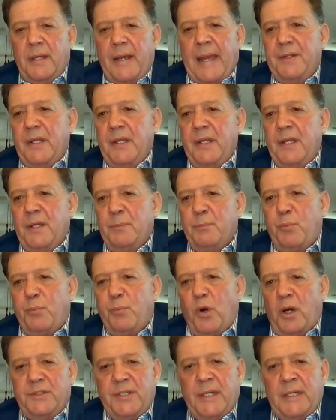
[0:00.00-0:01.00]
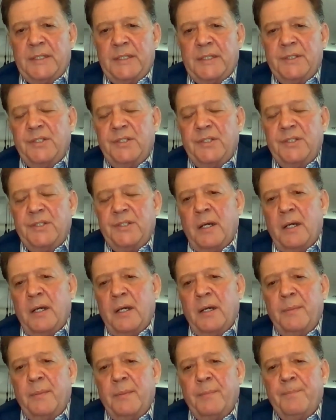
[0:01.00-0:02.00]
Andean projects
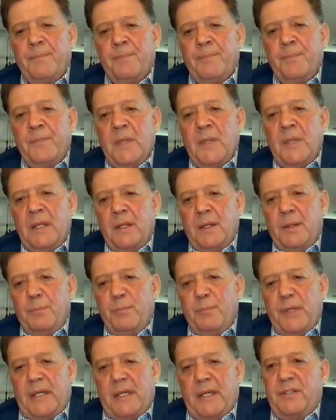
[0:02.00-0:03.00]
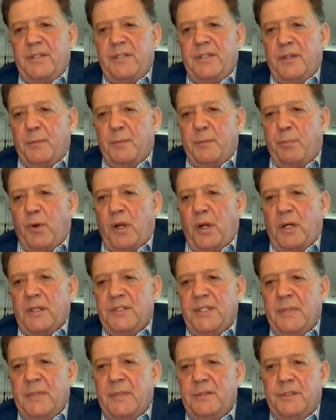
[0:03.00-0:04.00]
um, because of the proximity
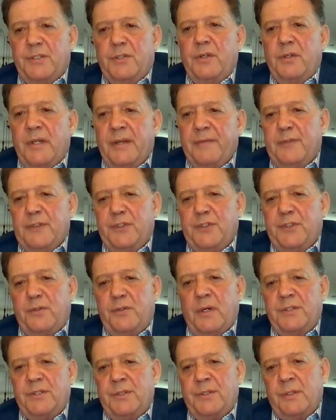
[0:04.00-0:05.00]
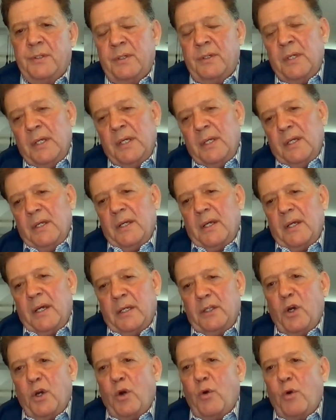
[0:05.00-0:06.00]
to this good infrastructure,
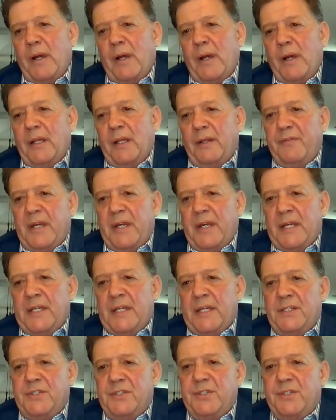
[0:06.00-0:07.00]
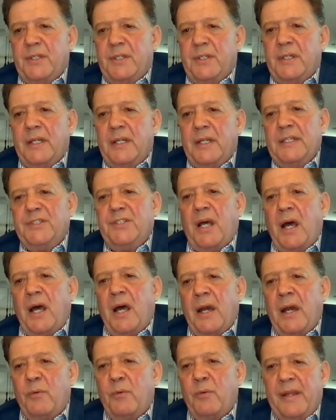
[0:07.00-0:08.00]
uh, low elevation. It is a high
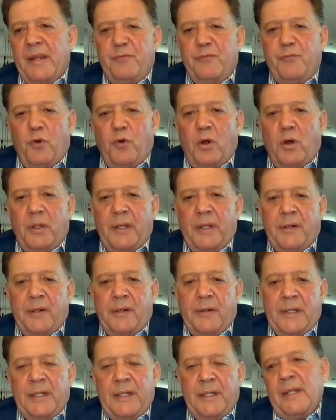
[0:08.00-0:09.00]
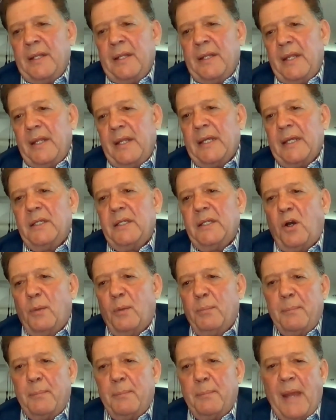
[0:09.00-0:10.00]
rainfall area, and that, that can all be
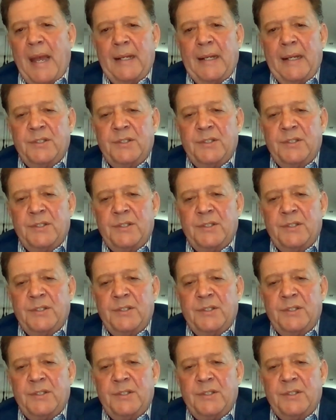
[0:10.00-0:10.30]
managed.